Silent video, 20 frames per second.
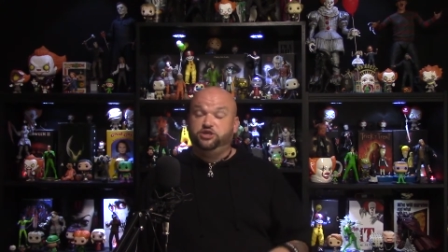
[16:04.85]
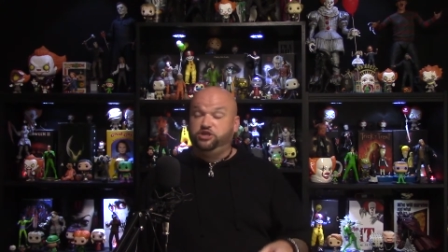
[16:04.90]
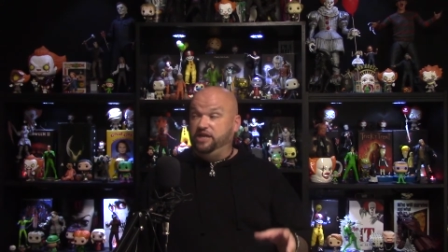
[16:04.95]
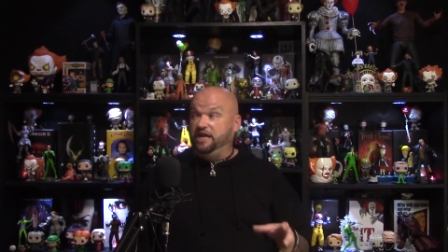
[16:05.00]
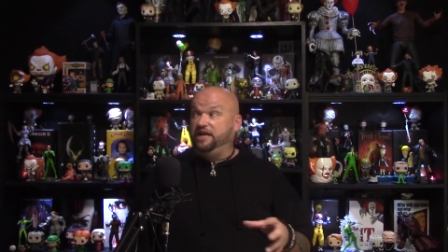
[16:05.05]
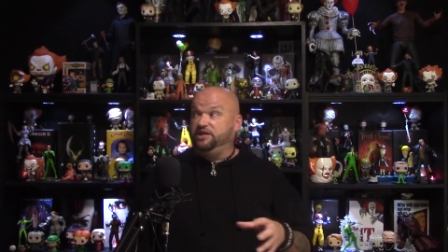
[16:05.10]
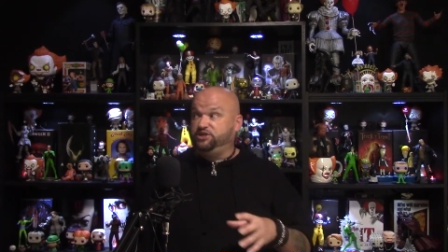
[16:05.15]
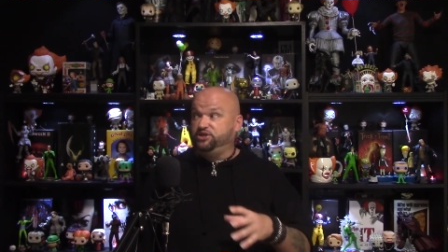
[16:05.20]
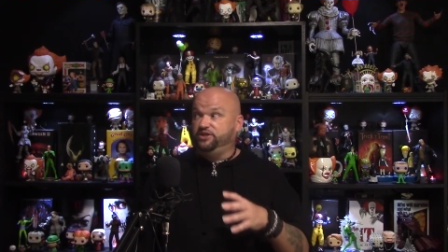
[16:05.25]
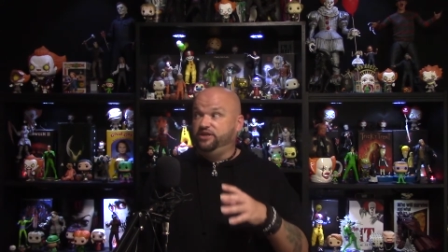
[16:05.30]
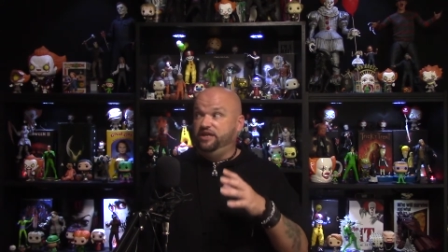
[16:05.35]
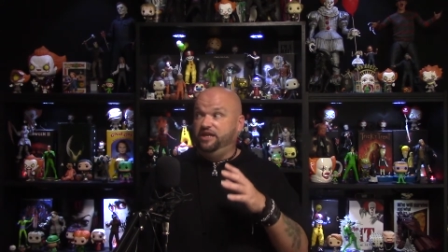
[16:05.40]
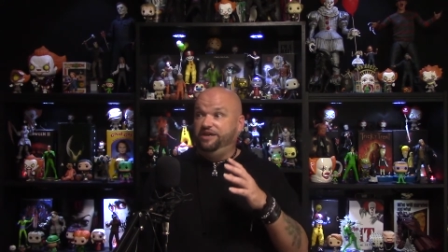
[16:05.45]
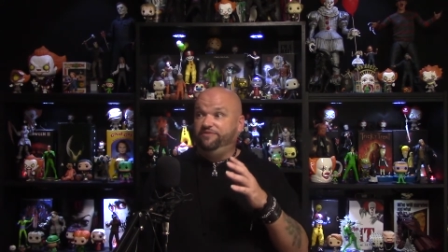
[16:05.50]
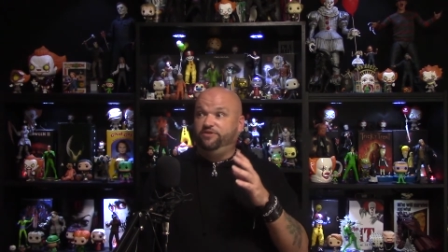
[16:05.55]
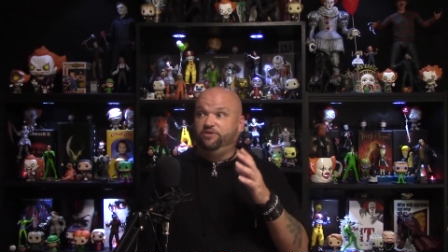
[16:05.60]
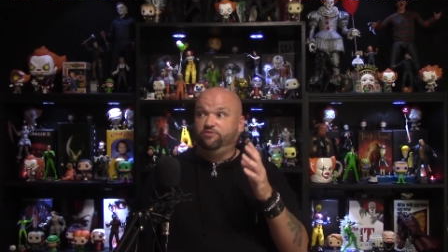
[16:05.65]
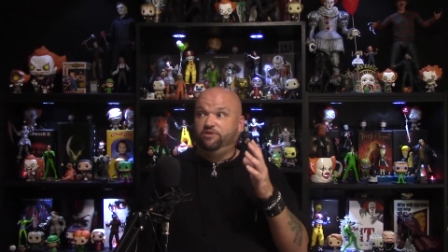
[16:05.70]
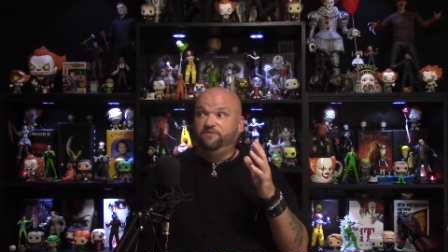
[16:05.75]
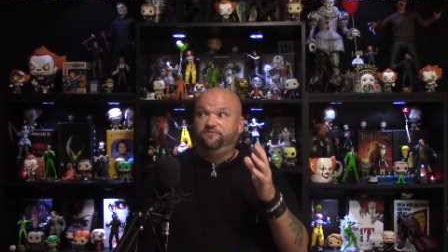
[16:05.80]
She actually
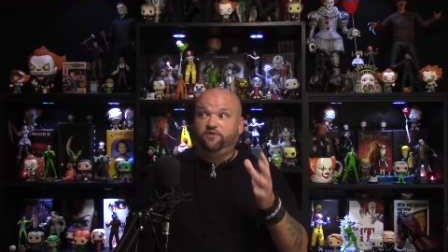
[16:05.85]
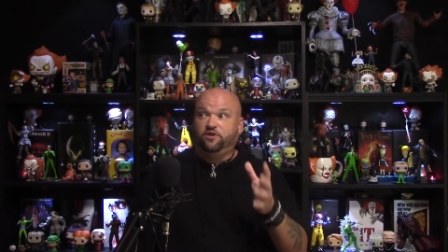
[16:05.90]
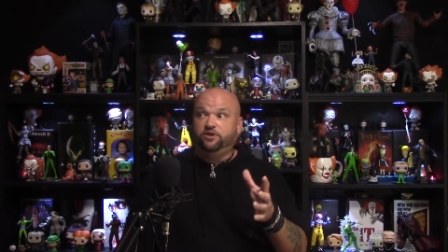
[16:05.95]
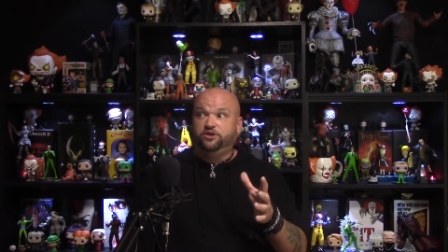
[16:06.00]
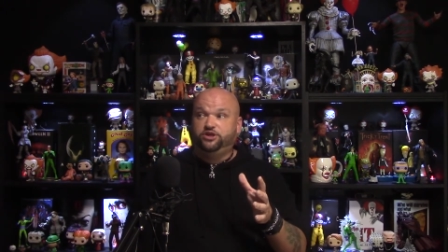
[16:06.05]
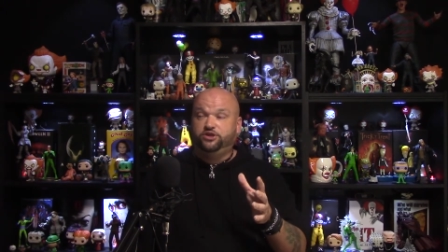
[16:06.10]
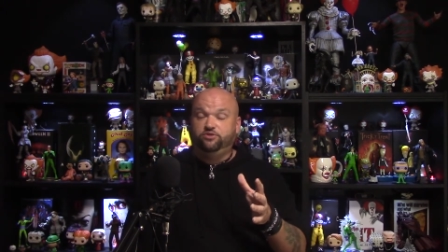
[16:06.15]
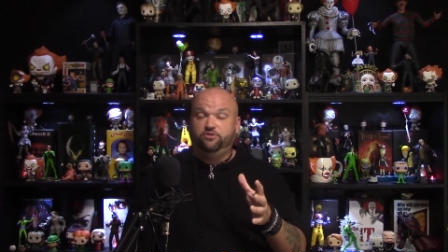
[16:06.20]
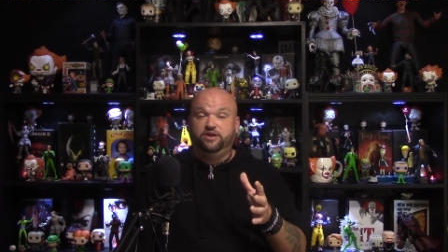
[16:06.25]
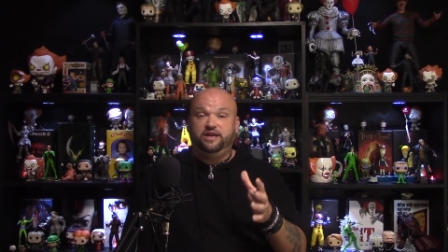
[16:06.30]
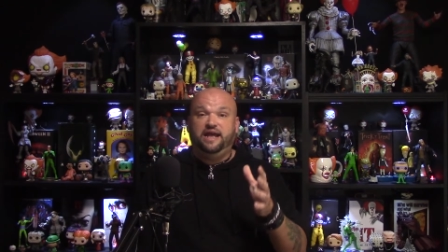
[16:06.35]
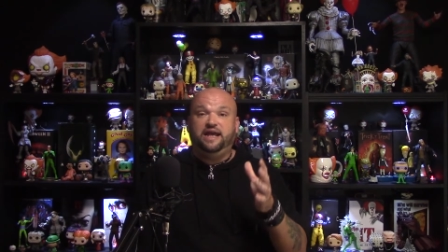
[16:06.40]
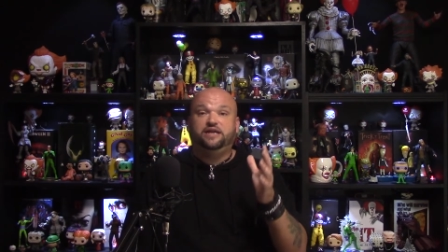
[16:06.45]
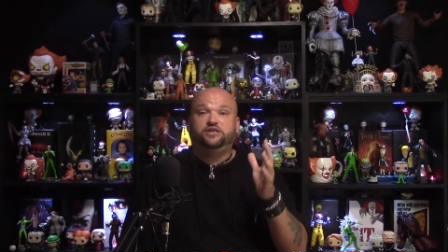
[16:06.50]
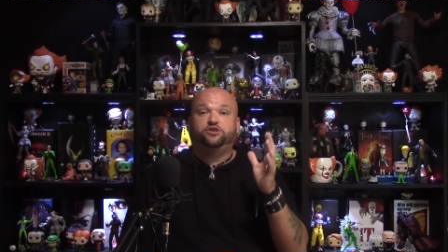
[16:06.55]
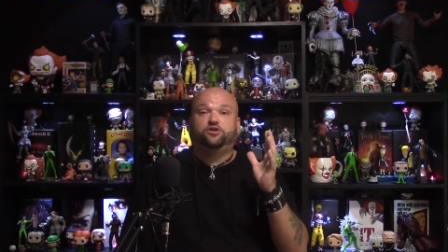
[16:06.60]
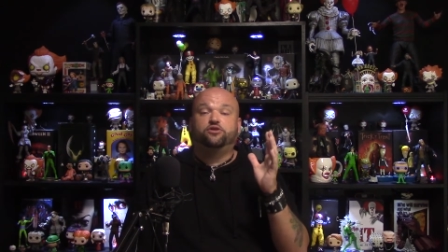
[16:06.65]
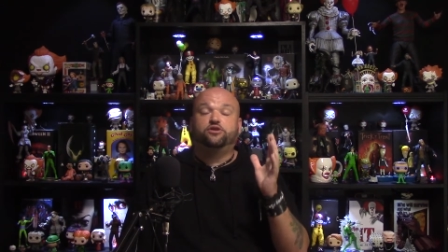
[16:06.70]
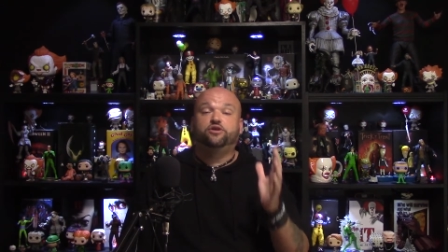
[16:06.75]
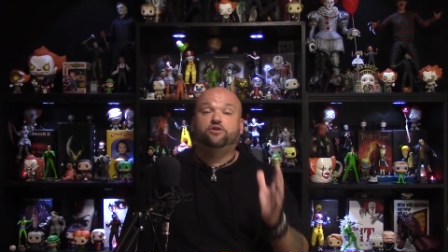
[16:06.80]
even referred to it
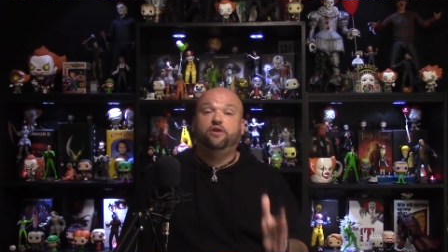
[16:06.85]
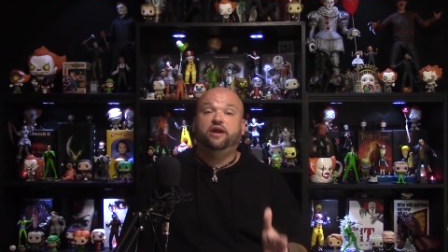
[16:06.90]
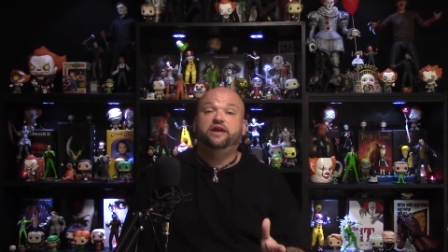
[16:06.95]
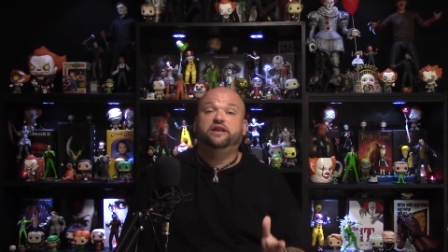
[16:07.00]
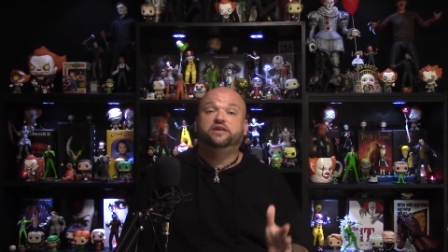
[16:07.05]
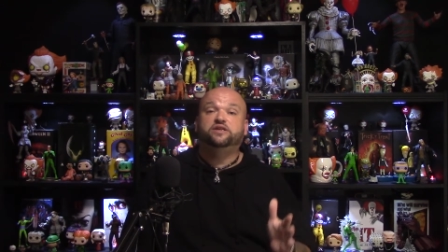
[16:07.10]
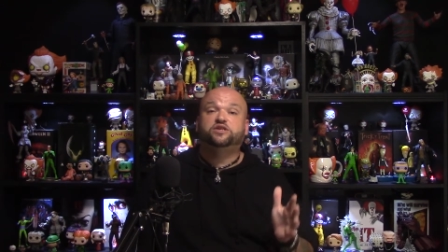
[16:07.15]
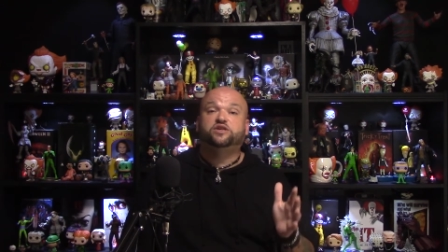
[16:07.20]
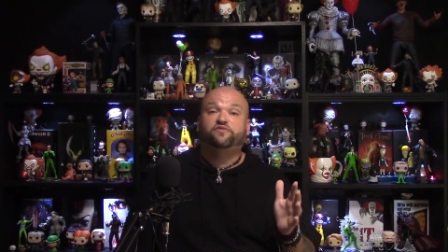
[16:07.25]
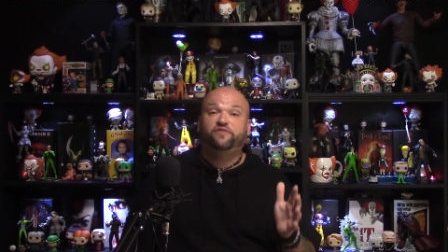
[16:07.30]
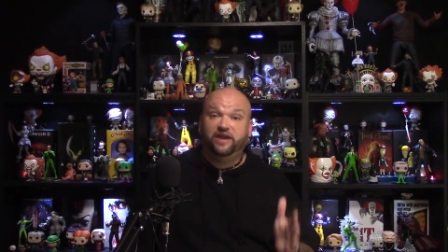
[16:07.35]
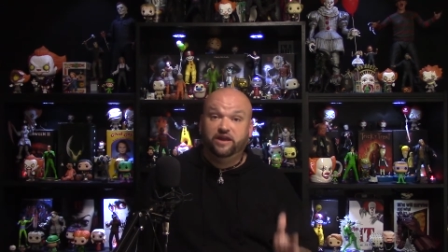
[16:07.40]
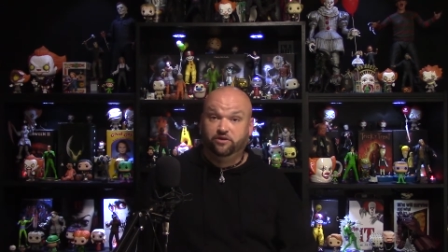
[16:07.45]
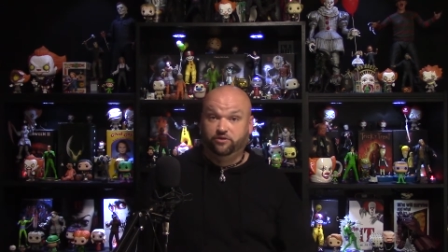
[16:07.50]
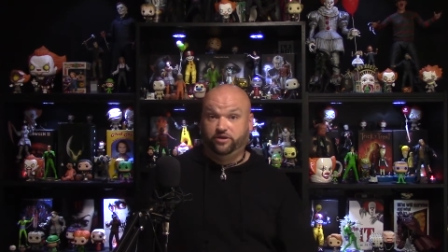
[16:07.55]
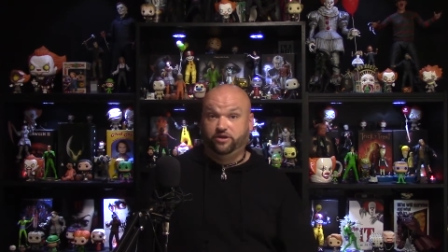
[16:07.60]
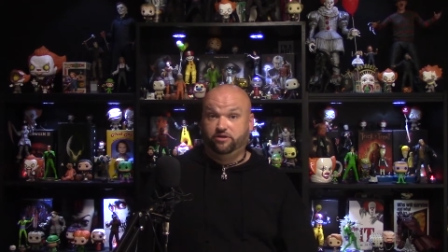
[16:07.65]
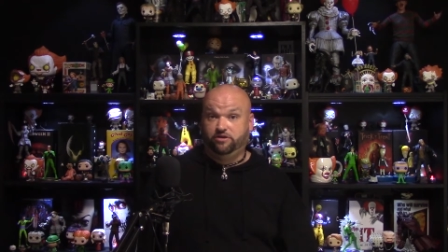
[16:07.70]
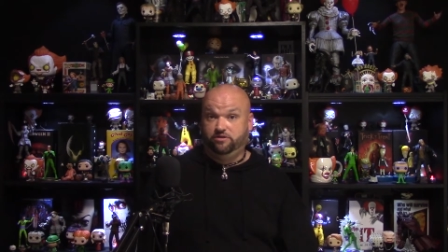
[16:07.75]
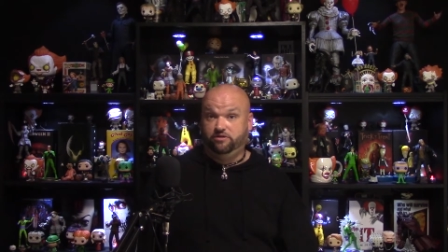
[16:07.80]
as her greatest
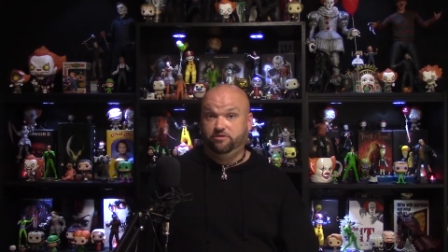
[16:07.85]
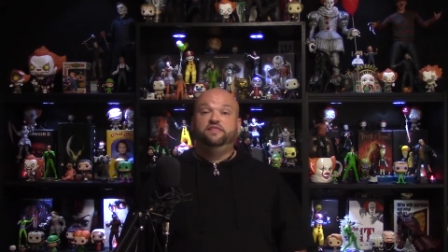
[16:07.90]
failure.